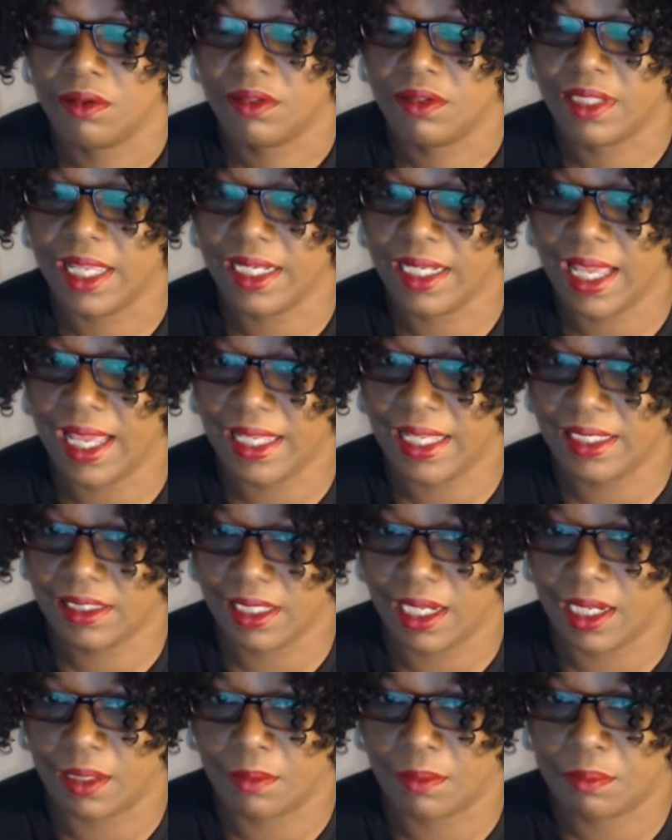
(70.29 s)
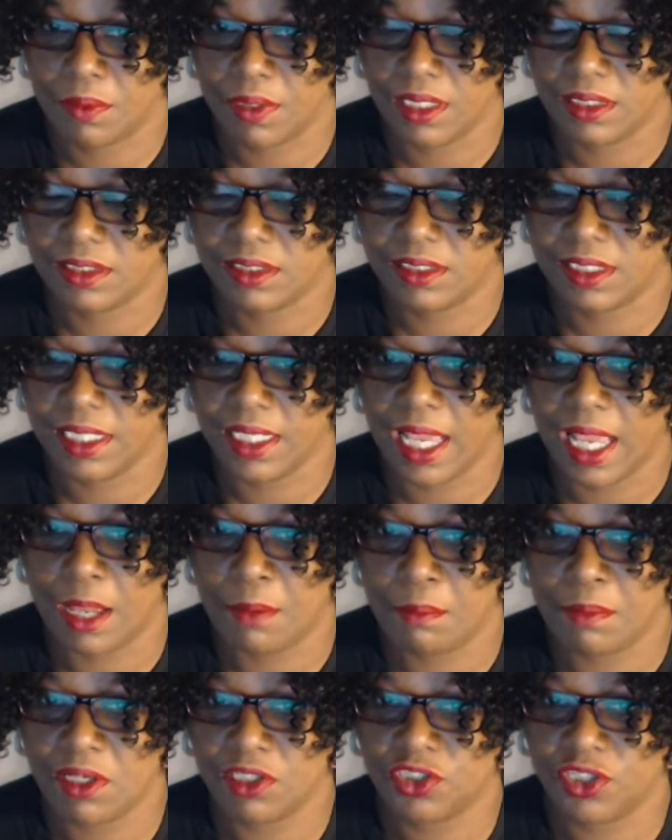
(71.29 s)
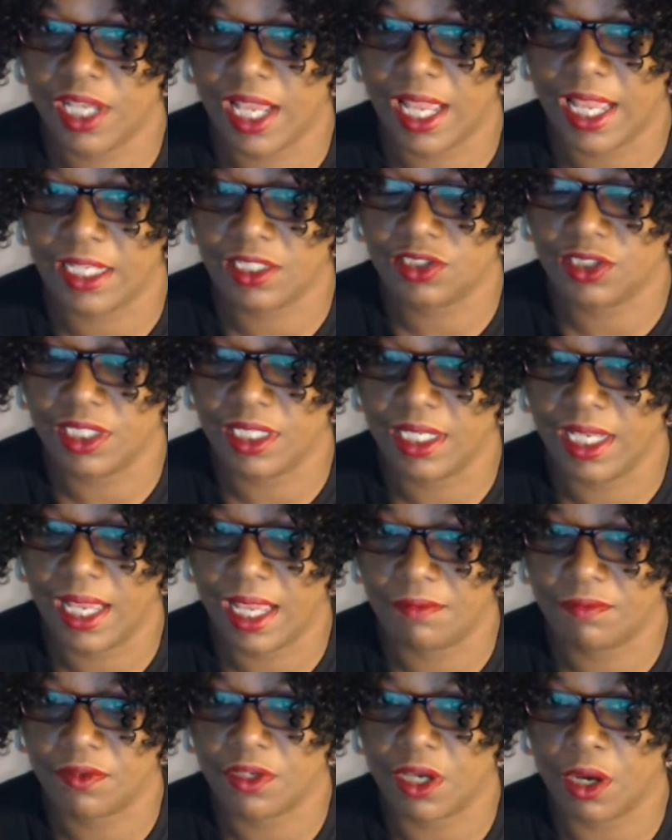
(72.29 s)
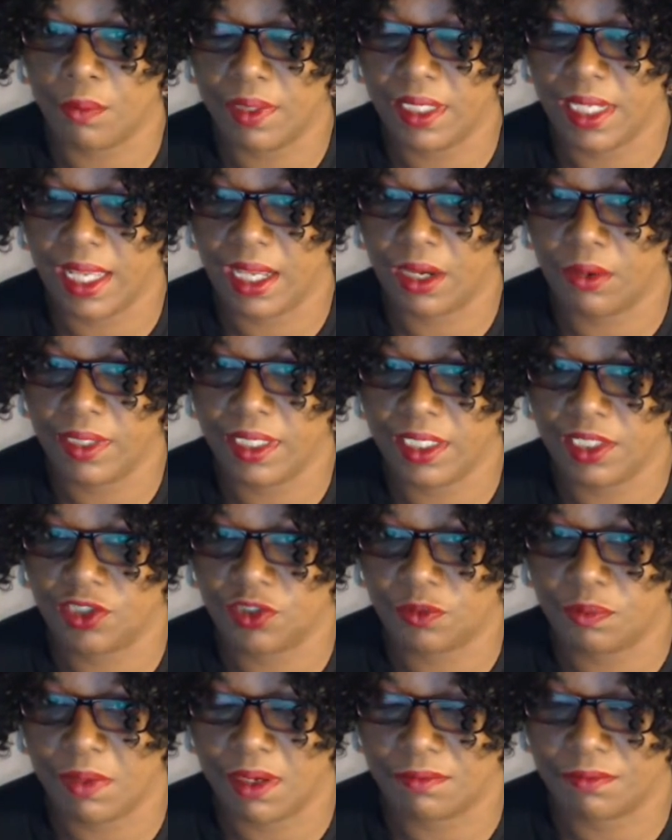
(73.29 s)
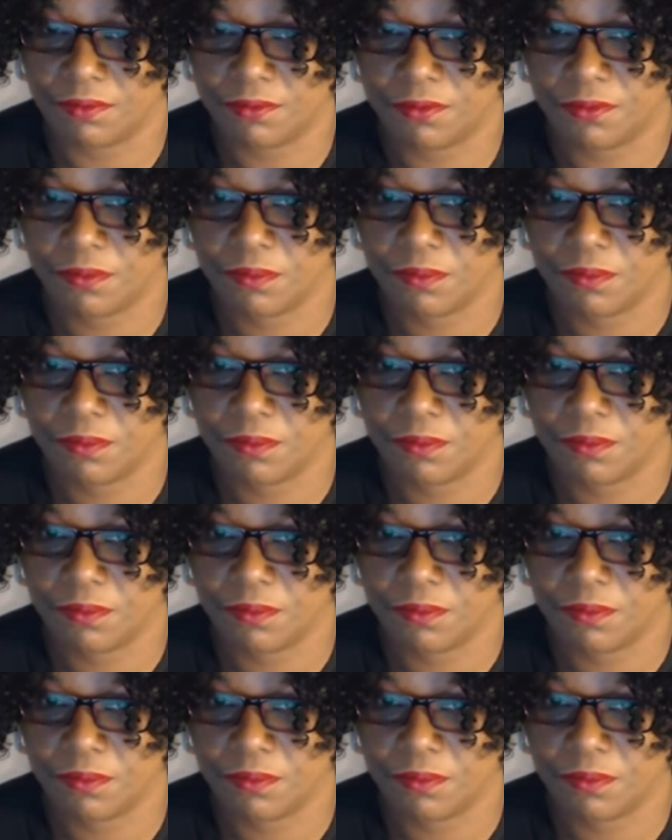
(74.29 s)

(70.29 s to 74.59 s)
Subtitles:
then add it up and see how much you actually have going out each month.